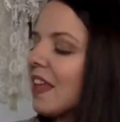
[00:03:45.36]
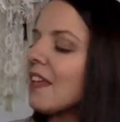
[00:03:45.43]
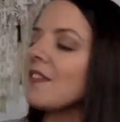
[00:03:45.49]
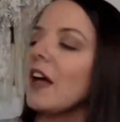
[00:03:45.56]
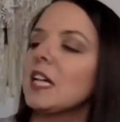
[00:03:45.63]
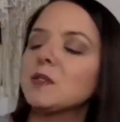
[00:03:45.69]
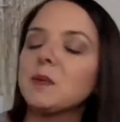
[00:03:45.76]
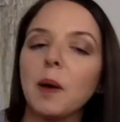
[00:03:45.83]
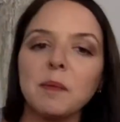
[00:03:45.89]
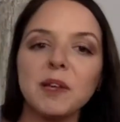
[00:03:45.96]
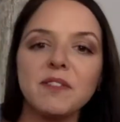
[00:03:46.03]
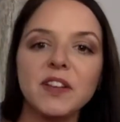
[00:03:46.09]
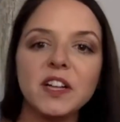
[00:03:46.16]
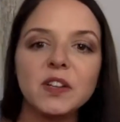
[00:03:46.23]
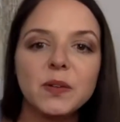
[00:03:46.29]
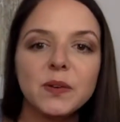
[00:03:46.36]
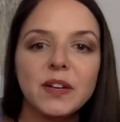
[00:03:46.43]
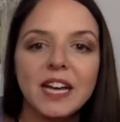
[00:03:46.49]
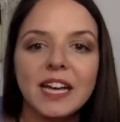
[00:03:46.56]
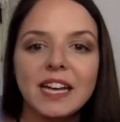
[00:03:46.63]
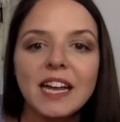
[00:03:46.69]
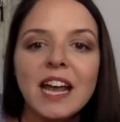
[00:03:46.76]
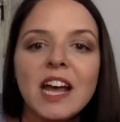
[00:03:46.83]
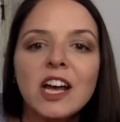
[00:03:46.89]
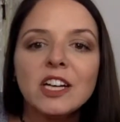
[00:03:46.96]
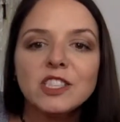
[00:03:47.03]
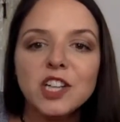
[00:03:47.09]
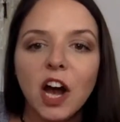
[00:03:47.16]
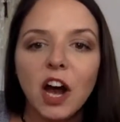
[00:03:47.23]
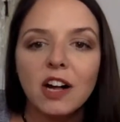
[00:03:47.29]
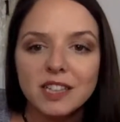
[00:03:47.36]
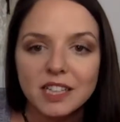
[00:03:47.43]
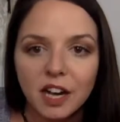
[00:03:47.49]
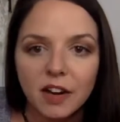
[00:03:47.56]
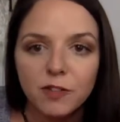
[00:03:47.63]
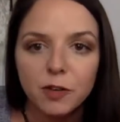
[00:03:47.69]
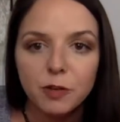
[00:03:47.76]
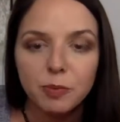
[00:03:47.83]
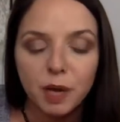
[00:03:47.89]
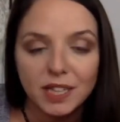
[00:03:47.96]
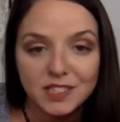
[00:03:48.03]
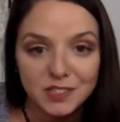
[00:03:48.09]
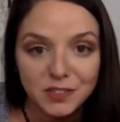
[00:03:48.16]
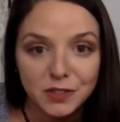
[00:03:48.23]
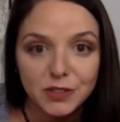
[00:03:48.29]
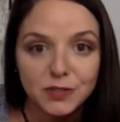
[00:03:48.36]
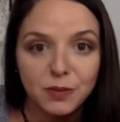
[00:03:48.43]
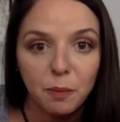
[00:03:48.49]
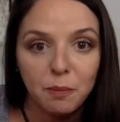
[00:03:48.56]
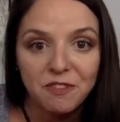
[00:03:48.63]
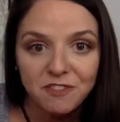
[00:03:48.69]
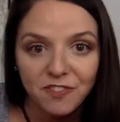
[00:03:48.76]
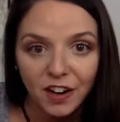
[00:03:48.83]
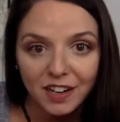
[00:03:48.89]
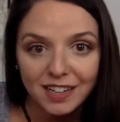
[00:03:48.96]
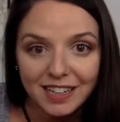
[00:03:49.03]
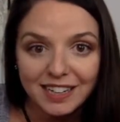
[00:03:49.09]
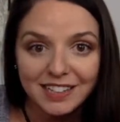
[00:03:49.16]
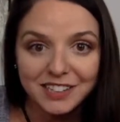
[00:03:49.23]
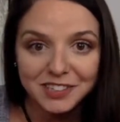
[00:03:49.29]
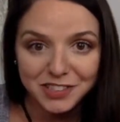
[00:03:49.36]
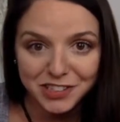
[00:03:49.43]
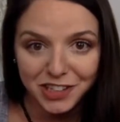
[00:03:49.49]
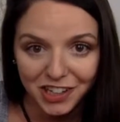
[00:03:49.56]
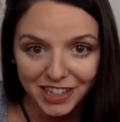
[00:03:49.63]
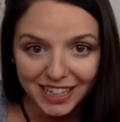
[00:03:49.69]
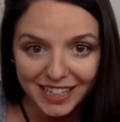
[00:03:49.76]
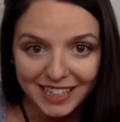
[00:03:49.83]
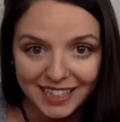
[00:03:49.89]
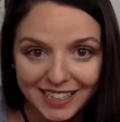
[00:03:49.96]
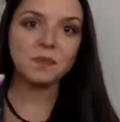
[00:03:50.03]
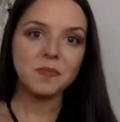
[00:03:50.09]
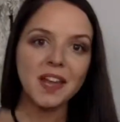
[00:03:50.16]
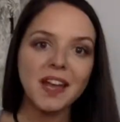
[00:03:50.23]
That's why we've included chocolate-covered pretzels from Funky Chunky.